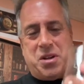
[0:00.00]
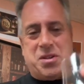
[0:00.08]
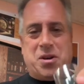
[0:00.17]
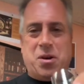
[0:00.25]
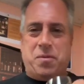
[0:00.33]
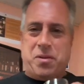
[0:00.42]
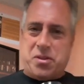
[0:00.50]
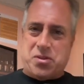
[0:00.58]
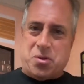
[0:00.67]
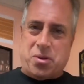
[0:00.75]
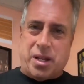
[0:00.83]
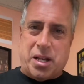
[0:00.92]
so hopefully there's no
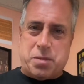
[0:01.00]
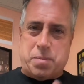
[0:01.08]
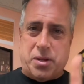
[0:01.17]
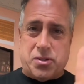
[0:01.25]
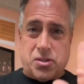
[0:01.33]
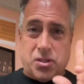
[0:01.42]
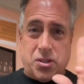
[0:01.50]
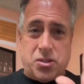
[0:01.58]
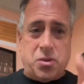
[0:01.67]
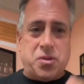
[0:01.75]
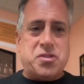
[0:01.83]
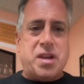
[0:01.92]
glass pieces. Let's do
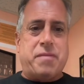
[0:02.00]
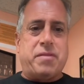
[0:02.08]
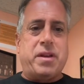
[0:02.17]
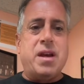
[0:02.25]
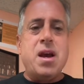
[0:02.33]
this carefully.